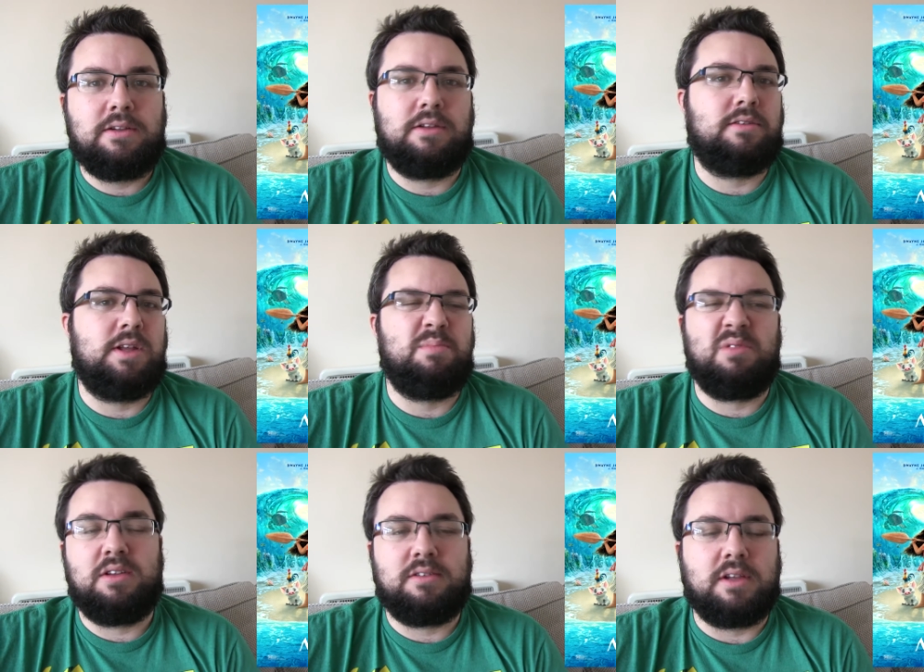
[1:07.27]
Disney
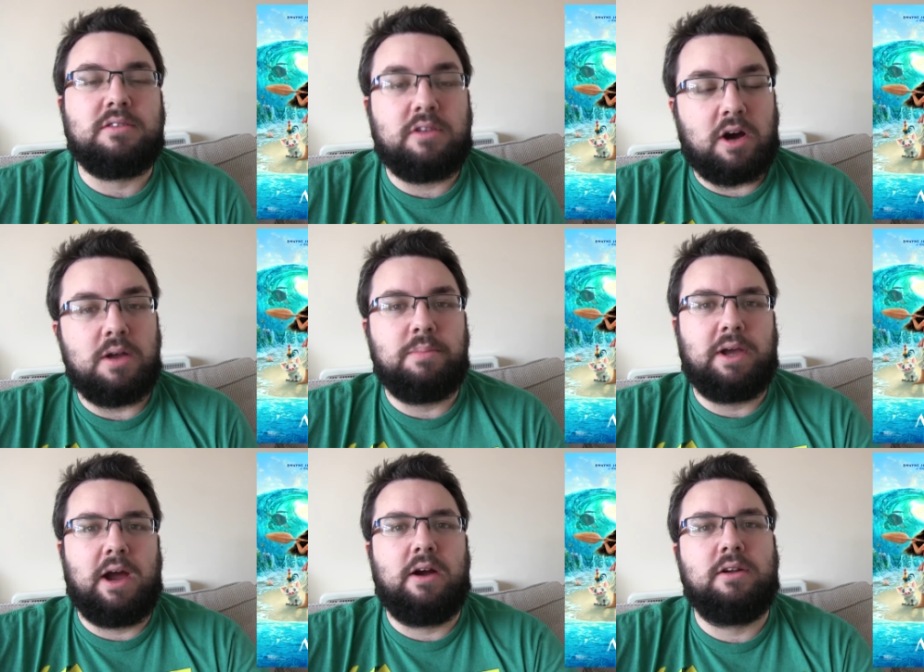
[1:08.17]
princess type
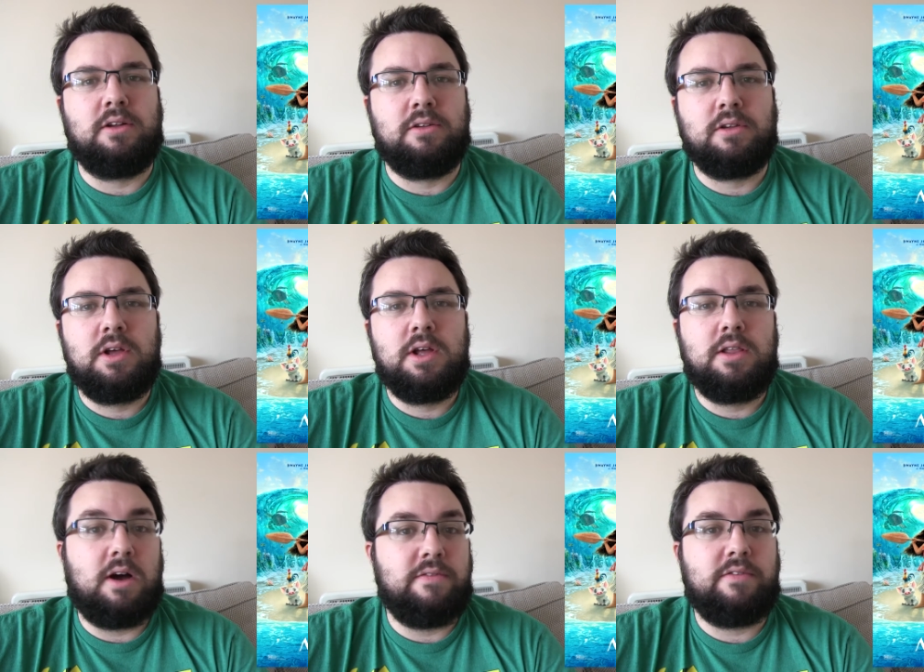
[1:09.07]
characters
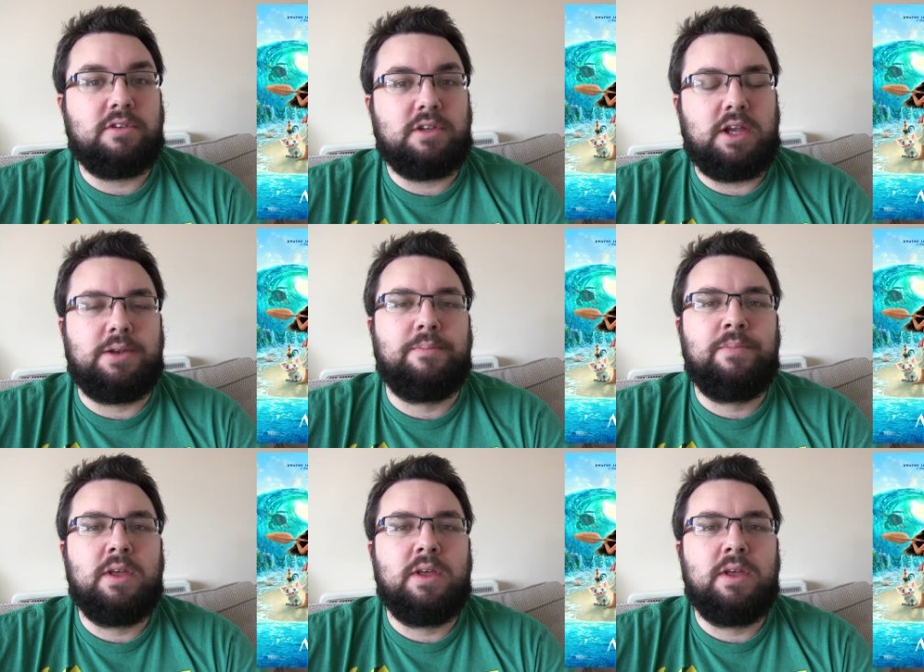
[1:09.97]
that I've ever seen.